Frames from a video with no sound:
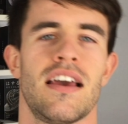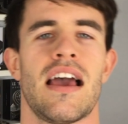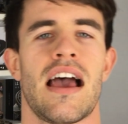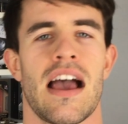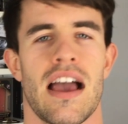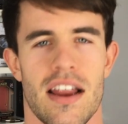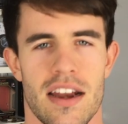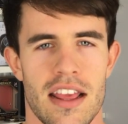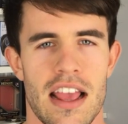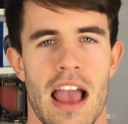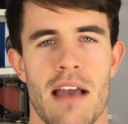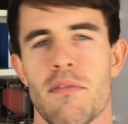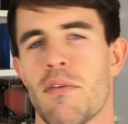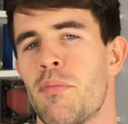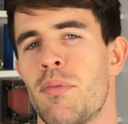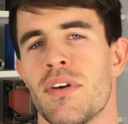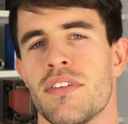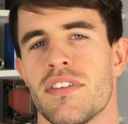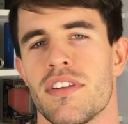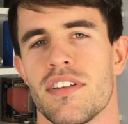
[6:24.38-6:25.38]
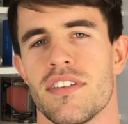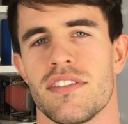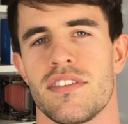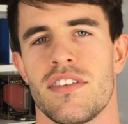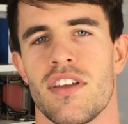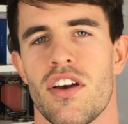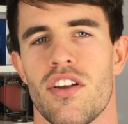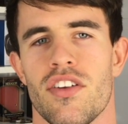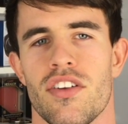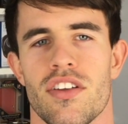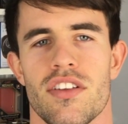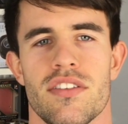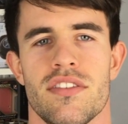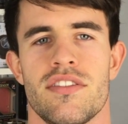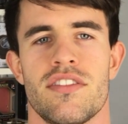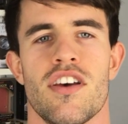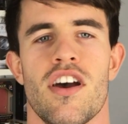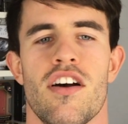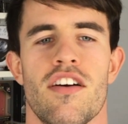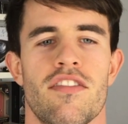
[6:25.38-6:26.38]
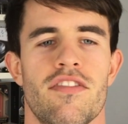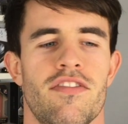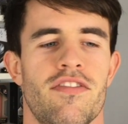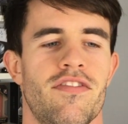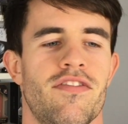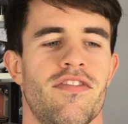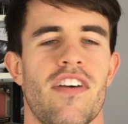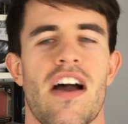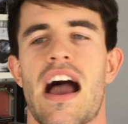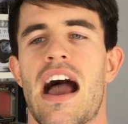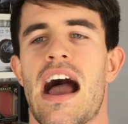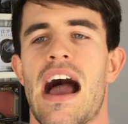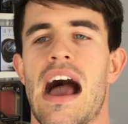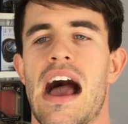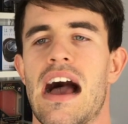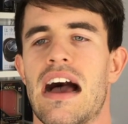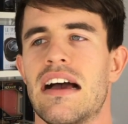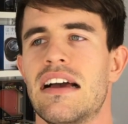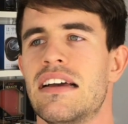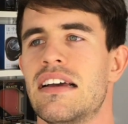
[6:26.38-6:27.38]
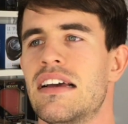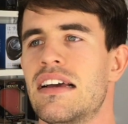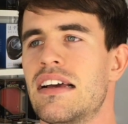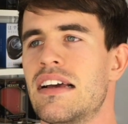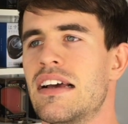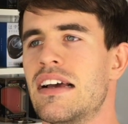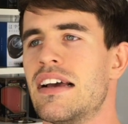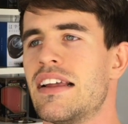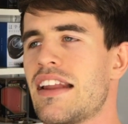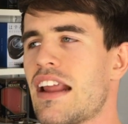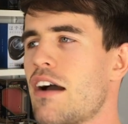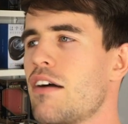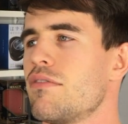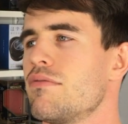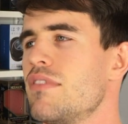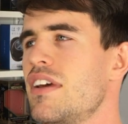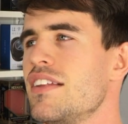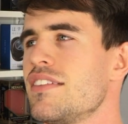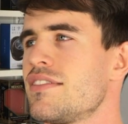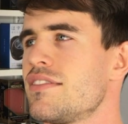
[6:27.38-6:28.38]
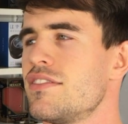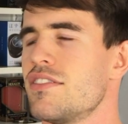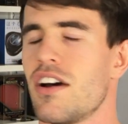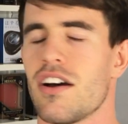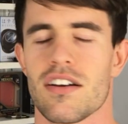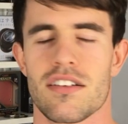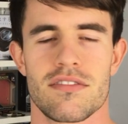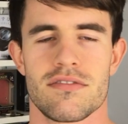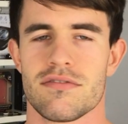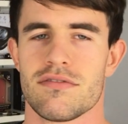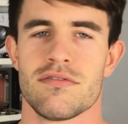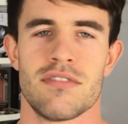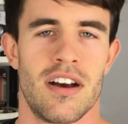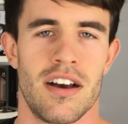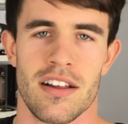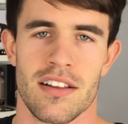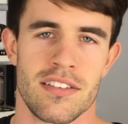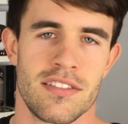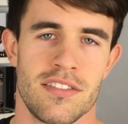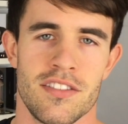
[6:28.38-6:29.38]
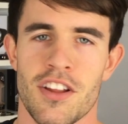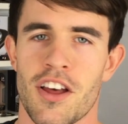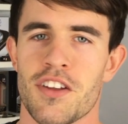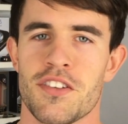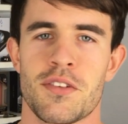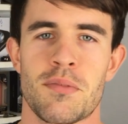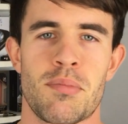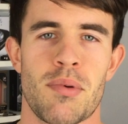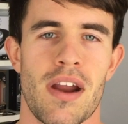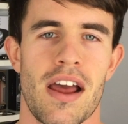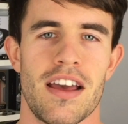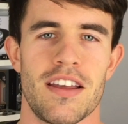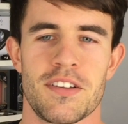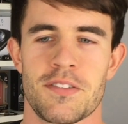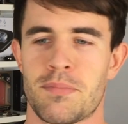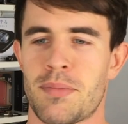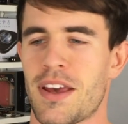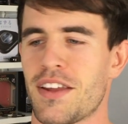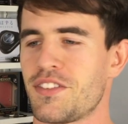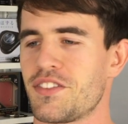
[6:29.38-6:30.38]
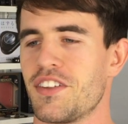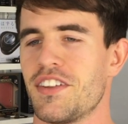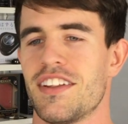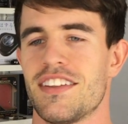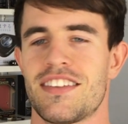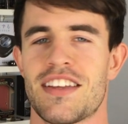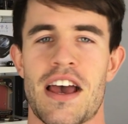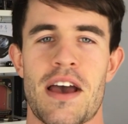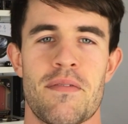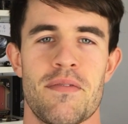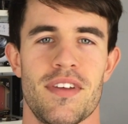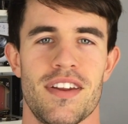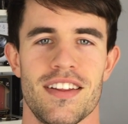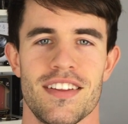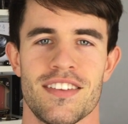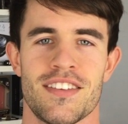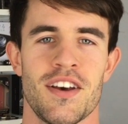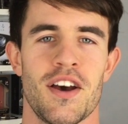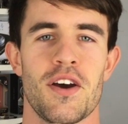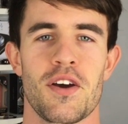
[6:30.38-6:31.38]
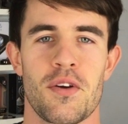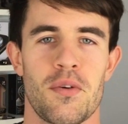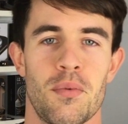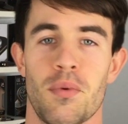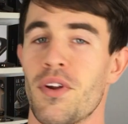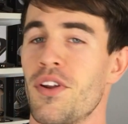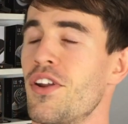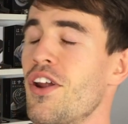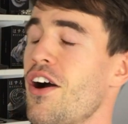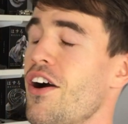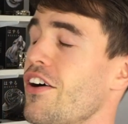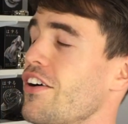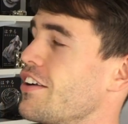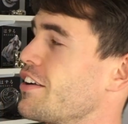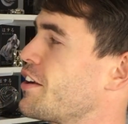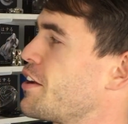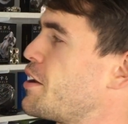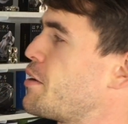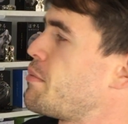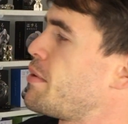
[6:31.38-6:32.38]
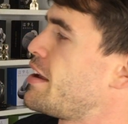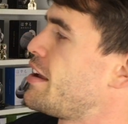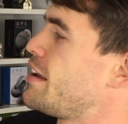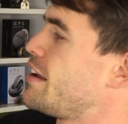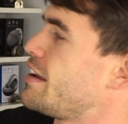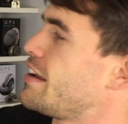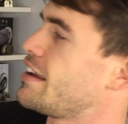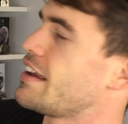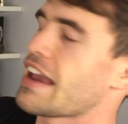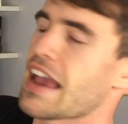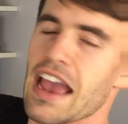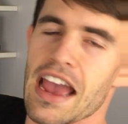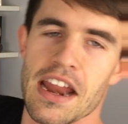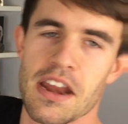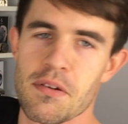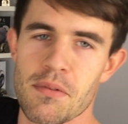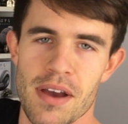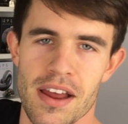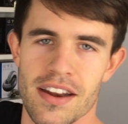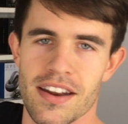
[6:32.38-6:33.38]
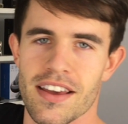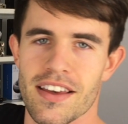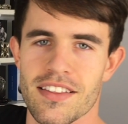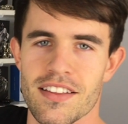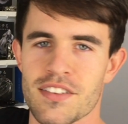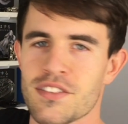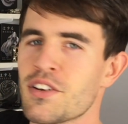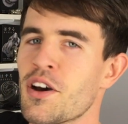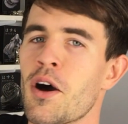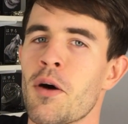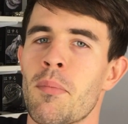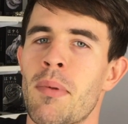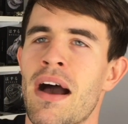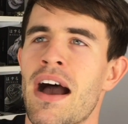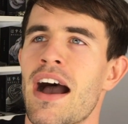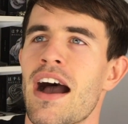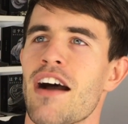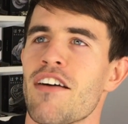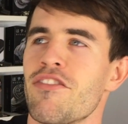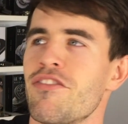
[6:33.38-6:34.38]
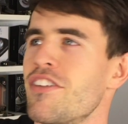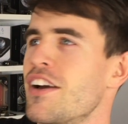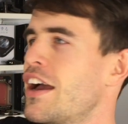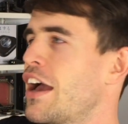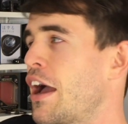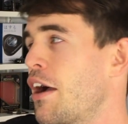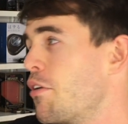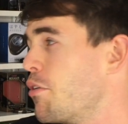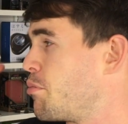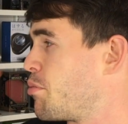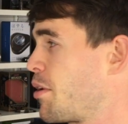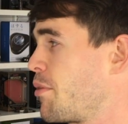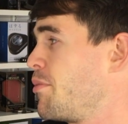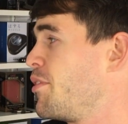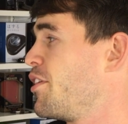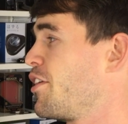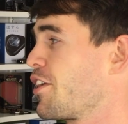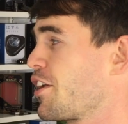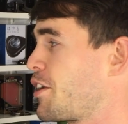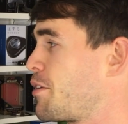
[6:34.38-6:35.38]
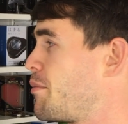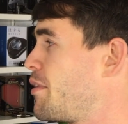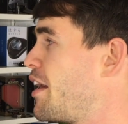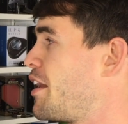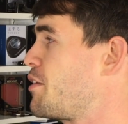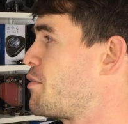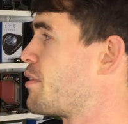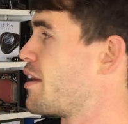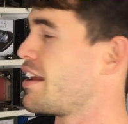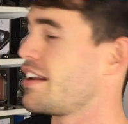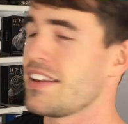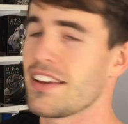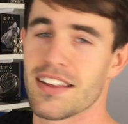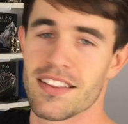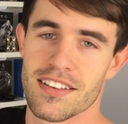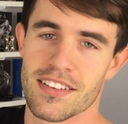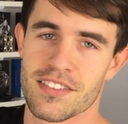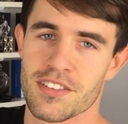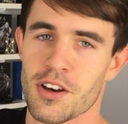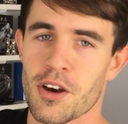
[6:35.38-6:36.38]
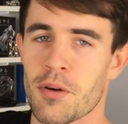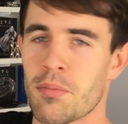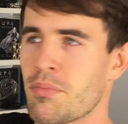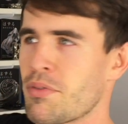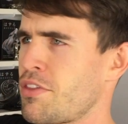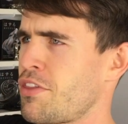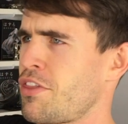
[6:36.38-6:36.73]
Hanayama puzzles done so far. Now, it's not, well, no surprise based on the time that it took, we're not going to be anywhere near the top half. We're probably not going to be anywhere near the top